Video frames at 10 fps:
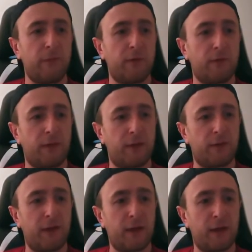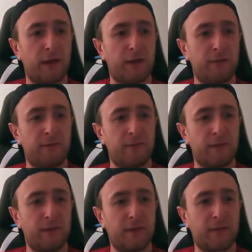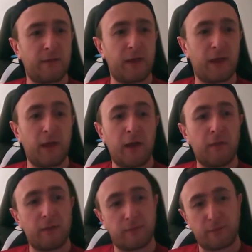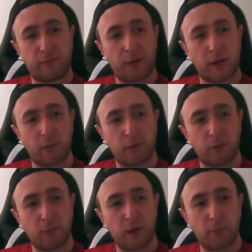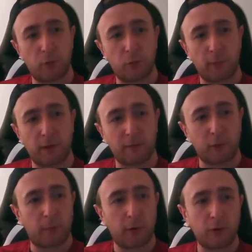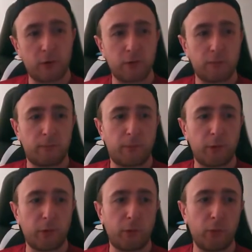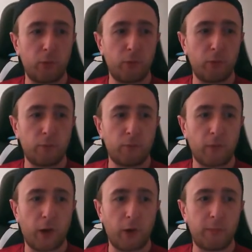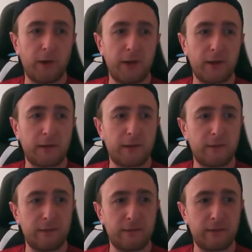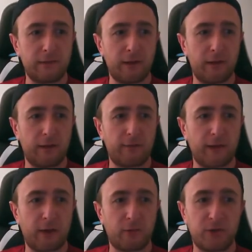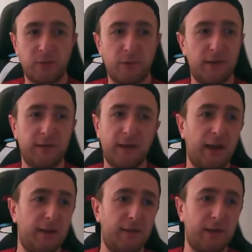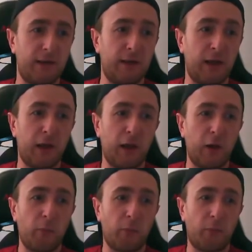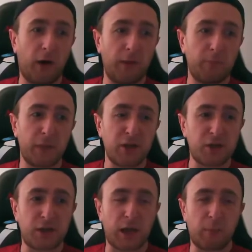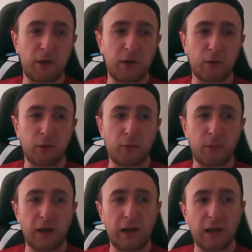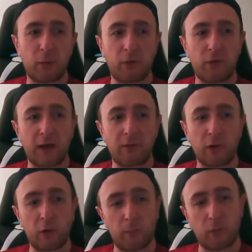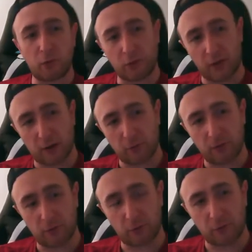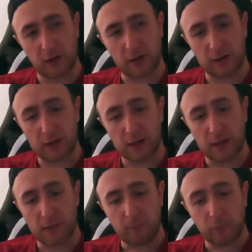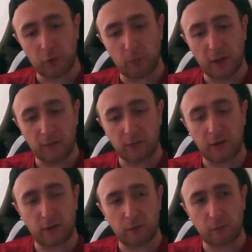that's that, and that's that there. Sound is minimal. I mean, I've got a Pokeball opening sound, which you can get easily. But I mention that because my later ones have a lot more sound, as you'll see, compared to this,